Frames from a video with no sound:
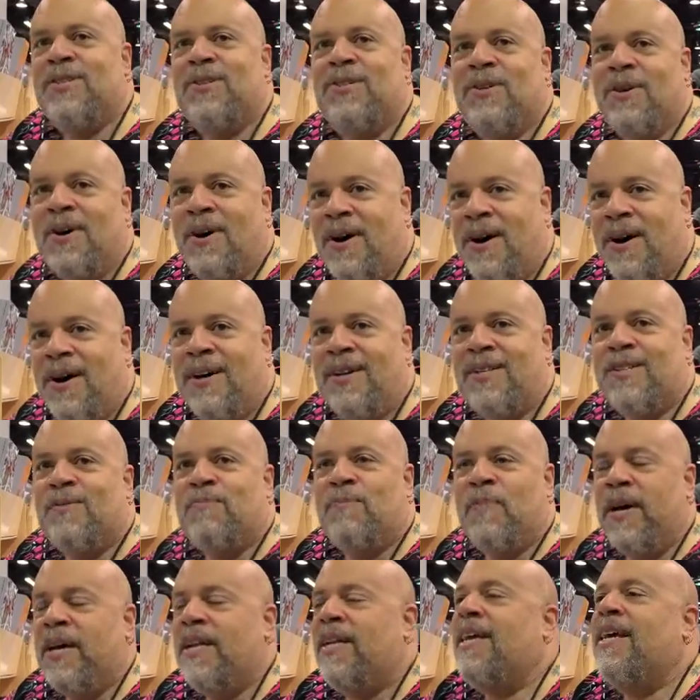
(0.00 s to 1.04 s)
and dogs,
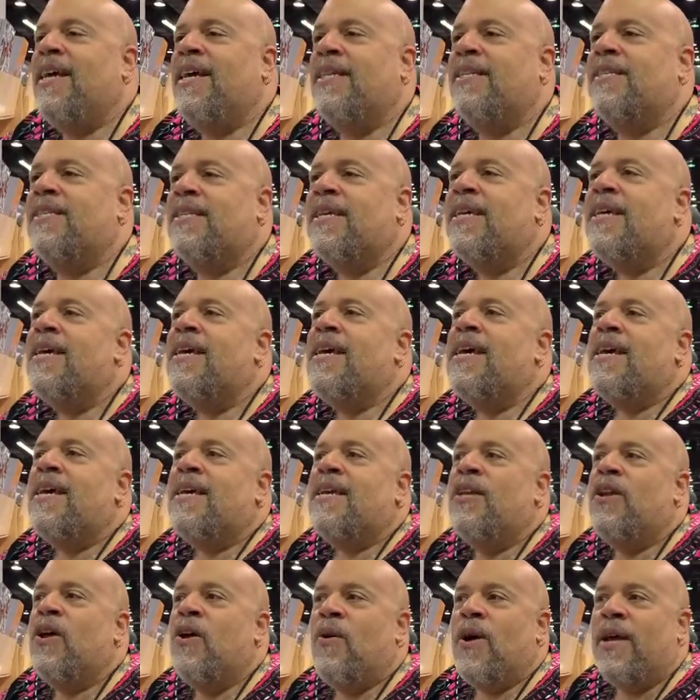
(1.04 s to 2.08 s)
but it's,
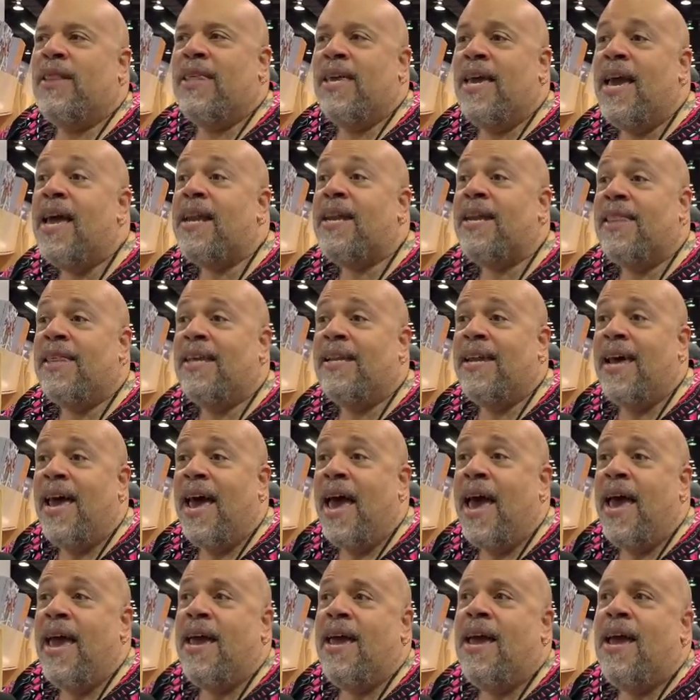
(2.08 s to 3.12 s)
at the end of the
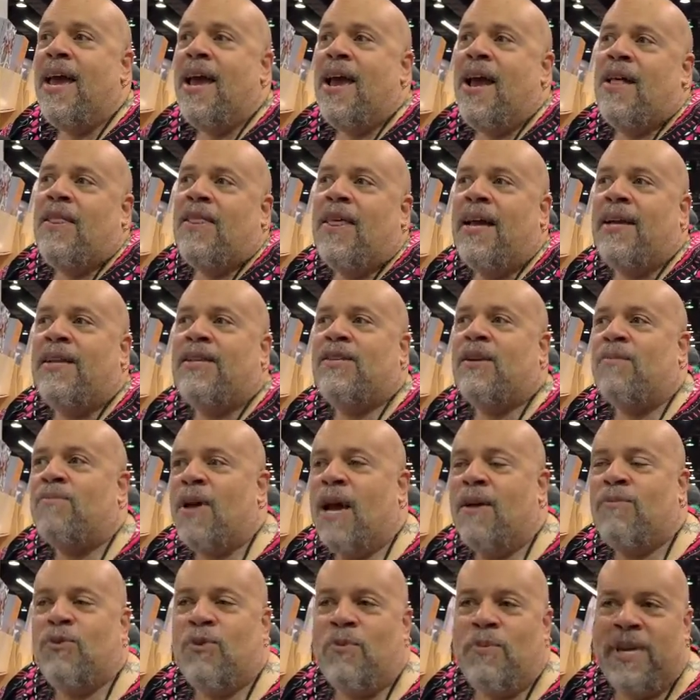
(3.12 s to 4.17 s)
day, like
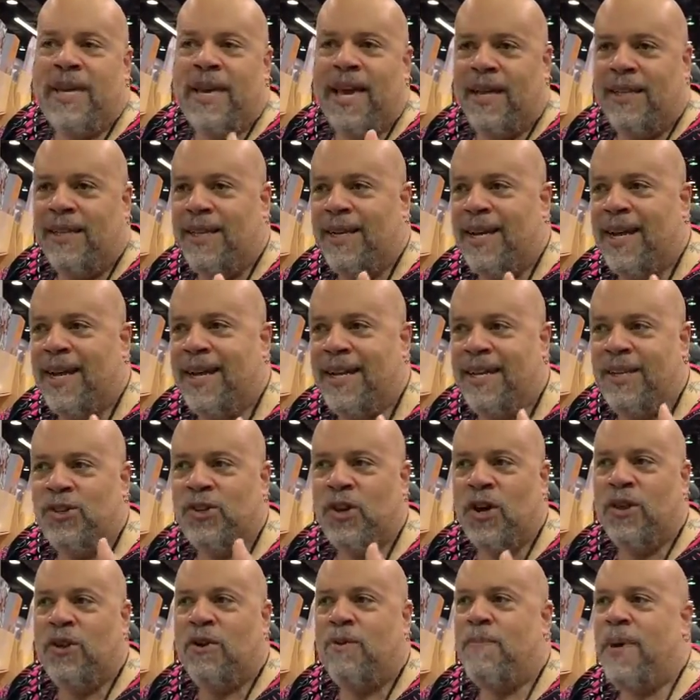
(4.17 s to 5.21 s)
sometimes we'll be yelling at each
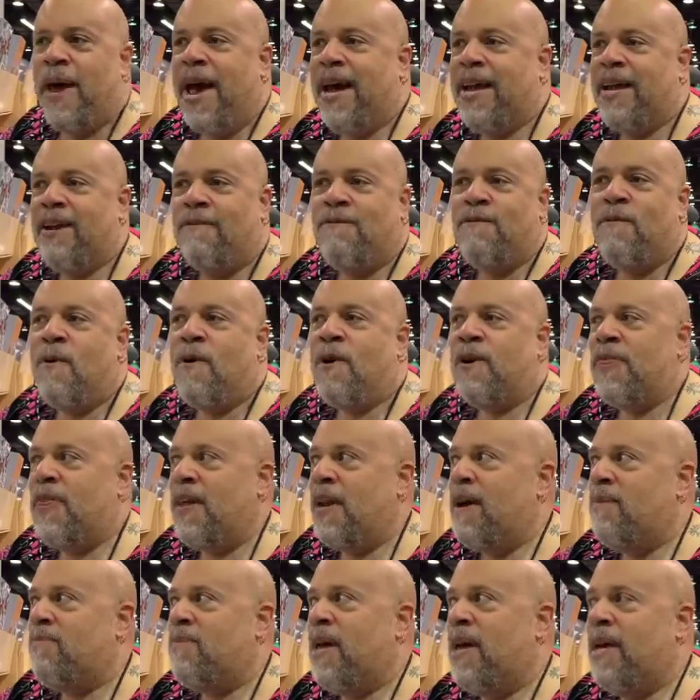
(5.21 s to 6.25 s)
other back and forth, and
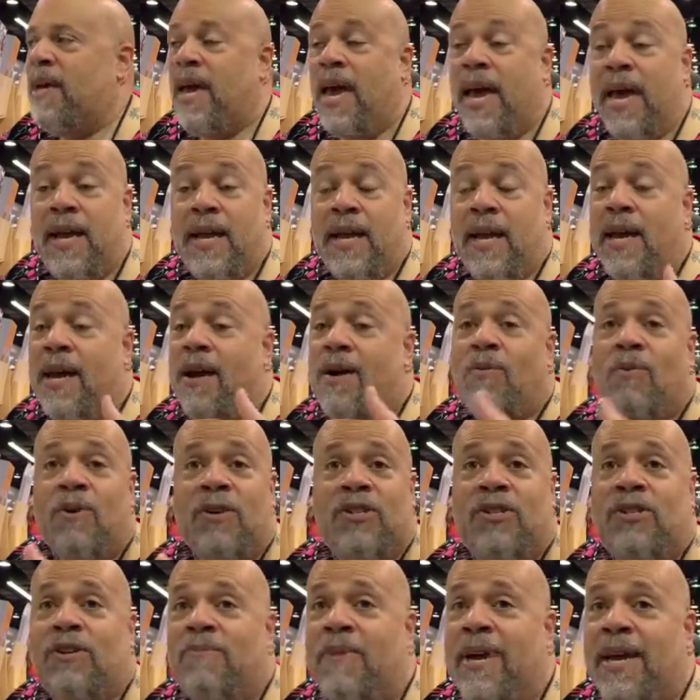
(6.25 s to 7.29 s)
I'm like, hey, we're
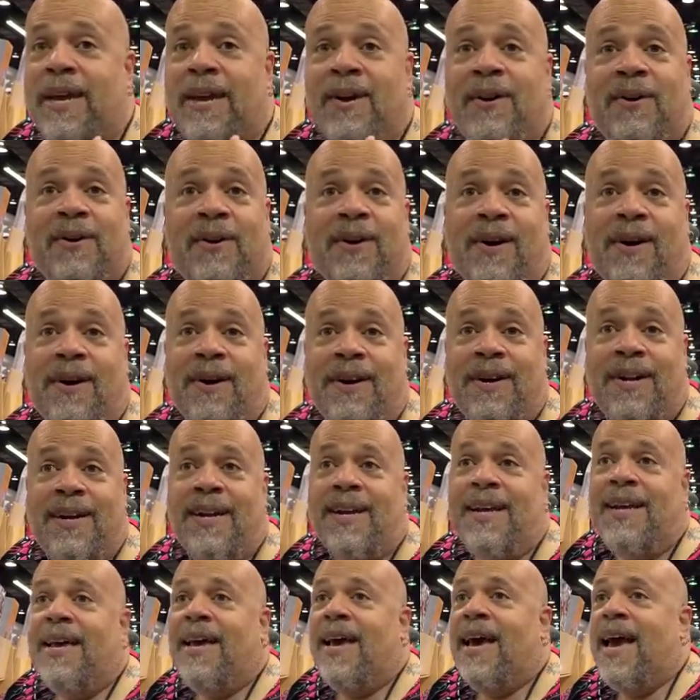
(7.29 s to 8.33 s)
still making good art.
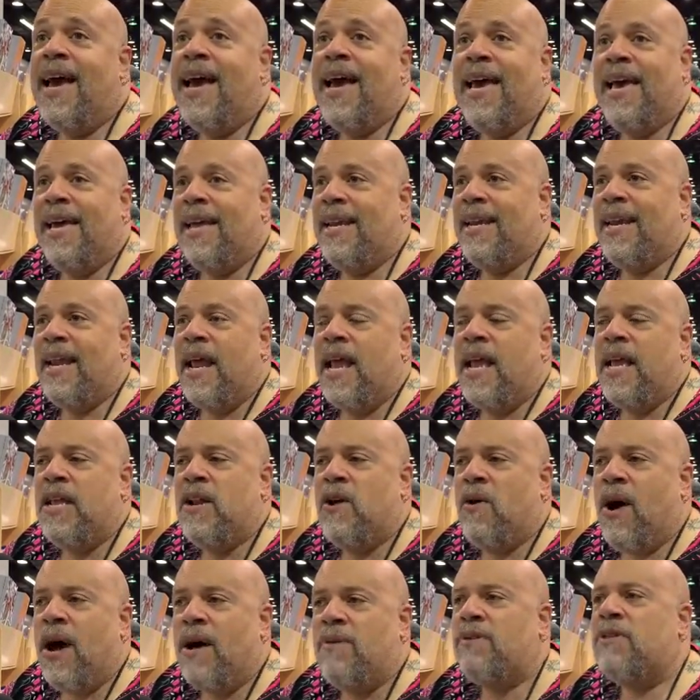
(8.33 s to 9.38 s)
And,
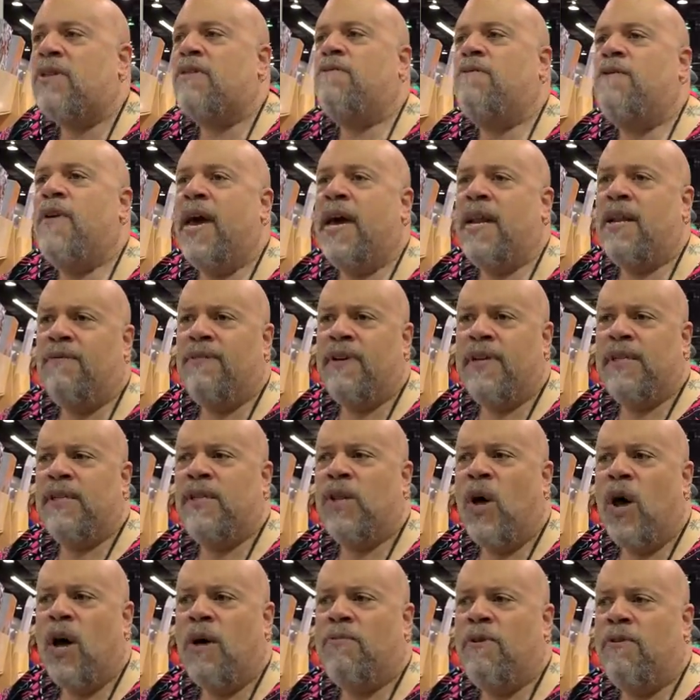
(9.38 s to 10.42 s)
I was a fan of his
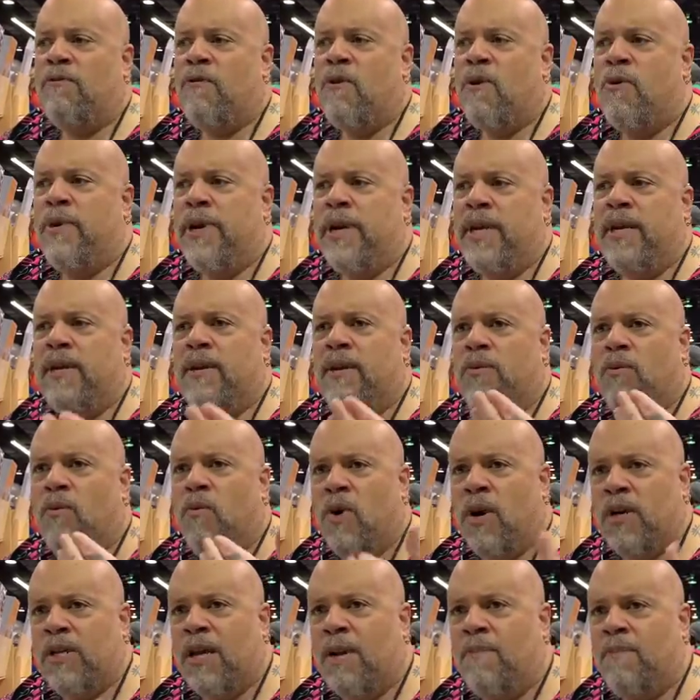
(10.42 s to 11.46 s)
long before we
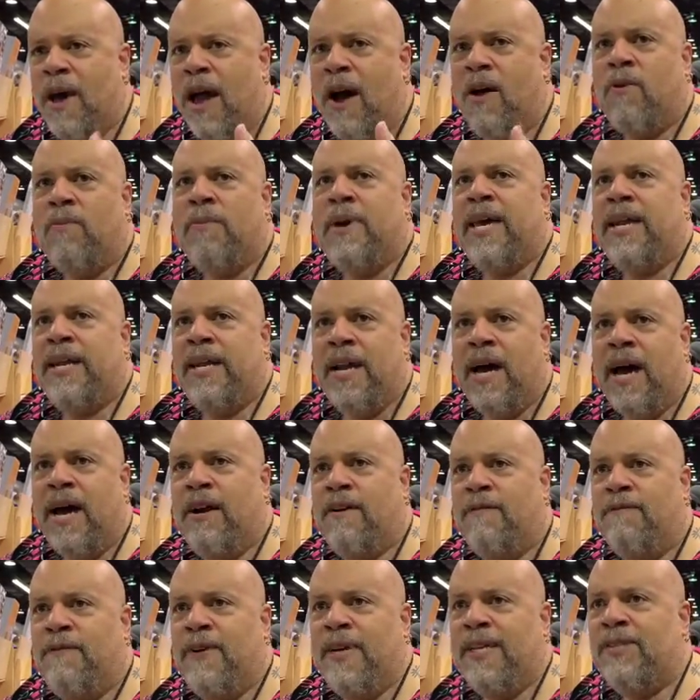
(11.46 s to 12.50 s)
worked on Power Man and
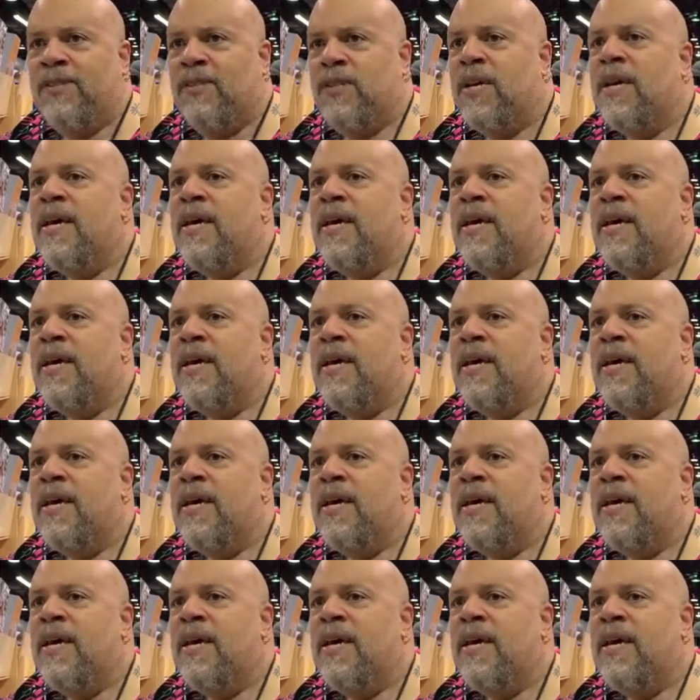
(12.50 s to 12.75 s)
Iron Fist.